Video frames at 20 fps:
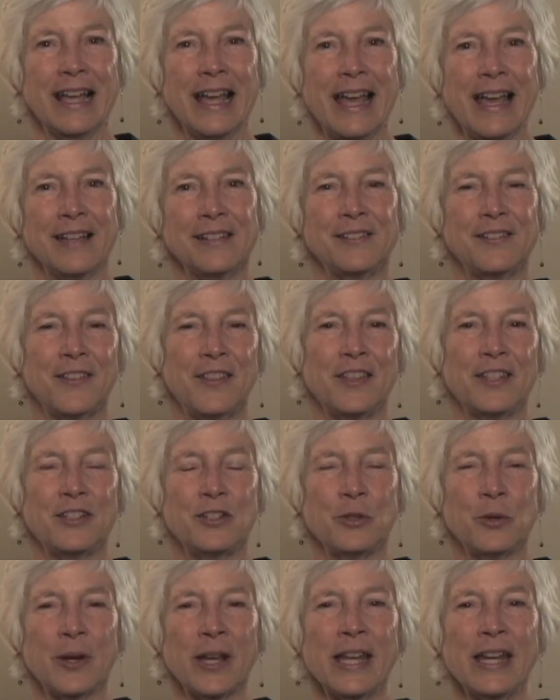As the
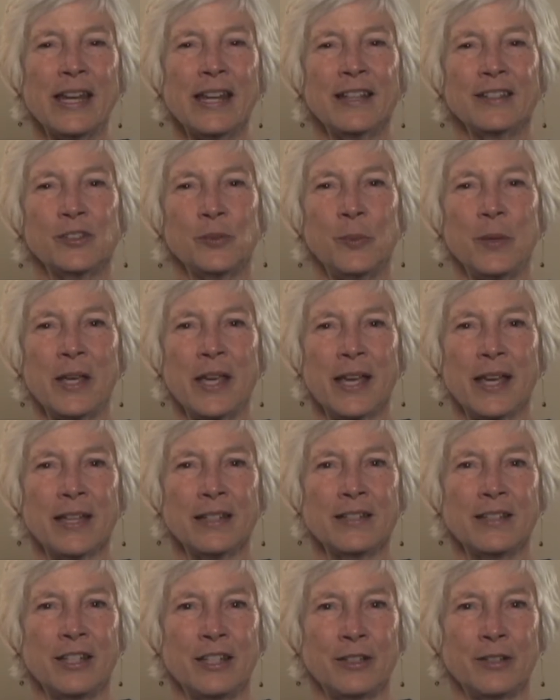trainings
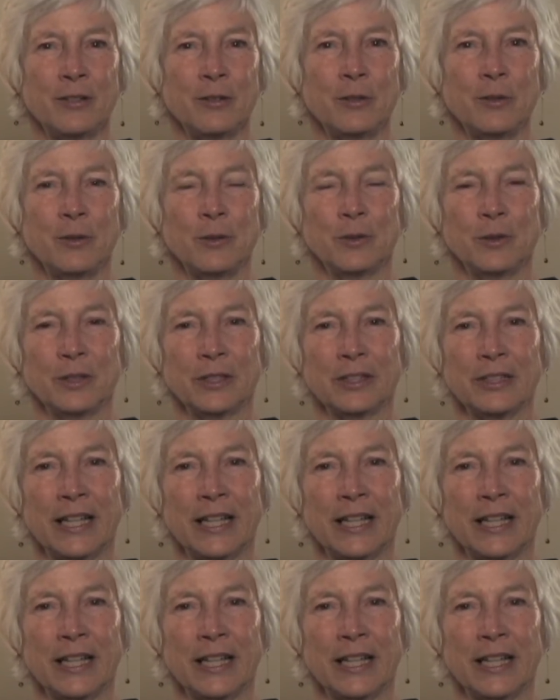began to